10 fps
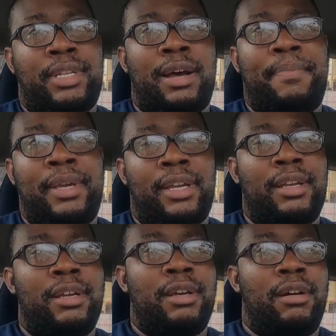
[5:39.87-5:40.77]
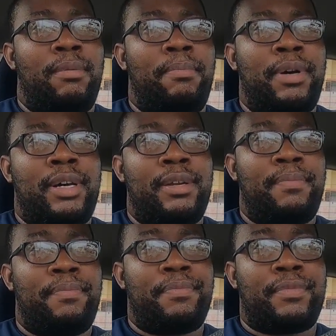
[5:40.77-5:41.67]
topic. But
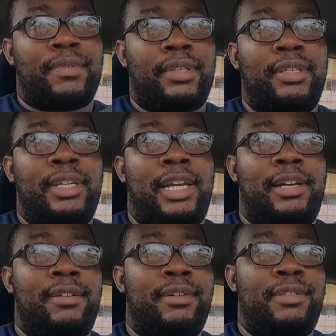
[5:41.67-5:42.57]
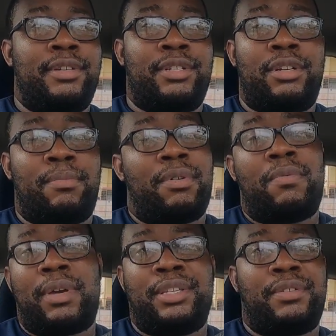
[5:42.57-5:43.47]
yeah, there's a number
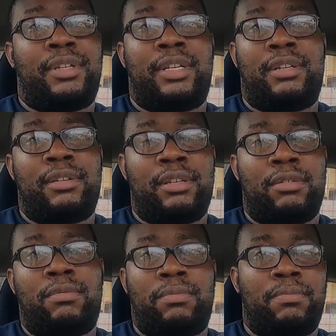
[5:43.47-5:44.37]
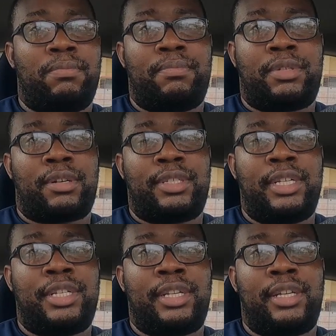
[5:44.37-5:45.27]
of ways you can, start
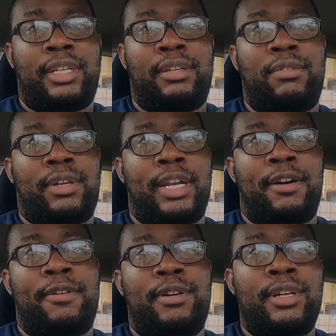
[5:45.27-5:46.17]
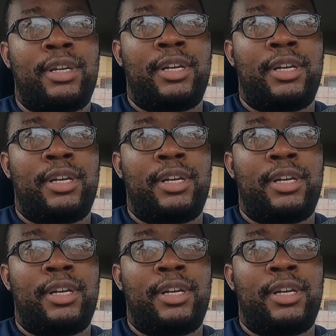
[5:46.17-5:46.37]
teaching in Okinawa.